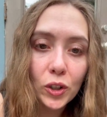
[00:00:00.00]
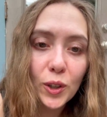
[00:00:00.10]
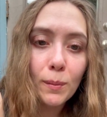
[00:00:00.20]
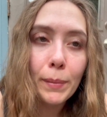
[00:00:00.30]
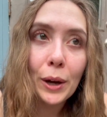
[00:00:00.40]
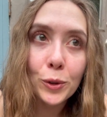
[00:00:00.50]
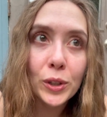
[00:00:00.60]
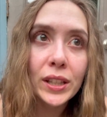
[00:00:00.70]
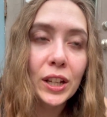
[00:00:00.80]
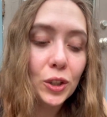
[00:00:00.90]
certain
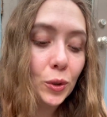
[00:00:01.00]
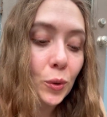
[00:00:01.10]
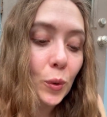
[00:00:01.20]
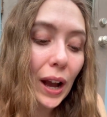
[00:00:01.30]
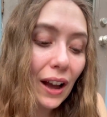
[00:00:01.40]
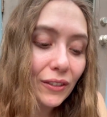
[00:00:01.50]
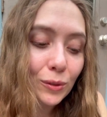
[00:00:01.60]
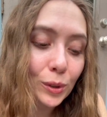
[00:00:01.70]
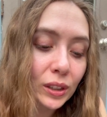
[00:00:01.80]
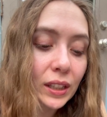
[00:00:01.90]
boundaries that you
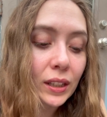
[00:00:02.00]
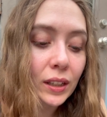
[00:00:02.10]
haven't really